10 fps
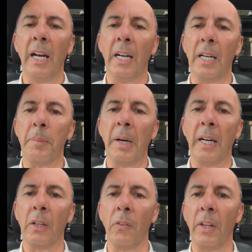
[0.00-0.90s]

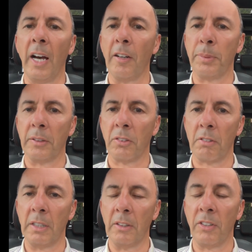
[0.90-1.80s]
And on the
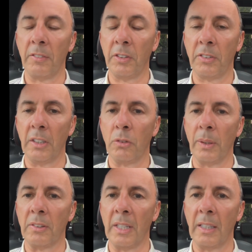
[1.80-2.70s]
3:30, the
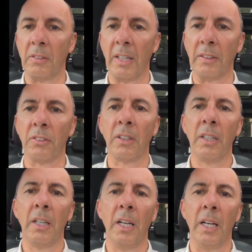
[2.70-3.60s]
15:29 test,
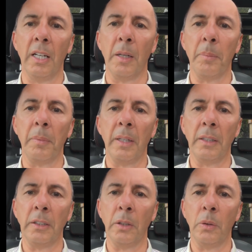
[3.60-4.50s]

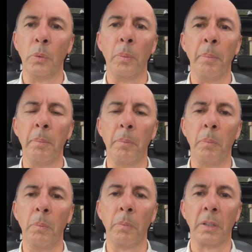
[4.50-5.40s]
you
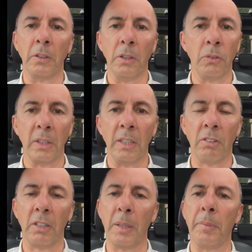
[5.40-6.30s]
can use it
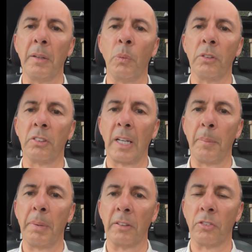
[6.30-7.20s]
initially, but once you
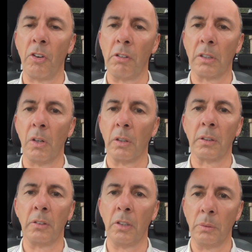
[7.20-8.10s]
get past 4 o'clock,
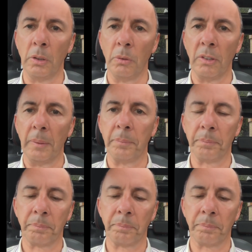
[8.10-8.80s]
don't use it.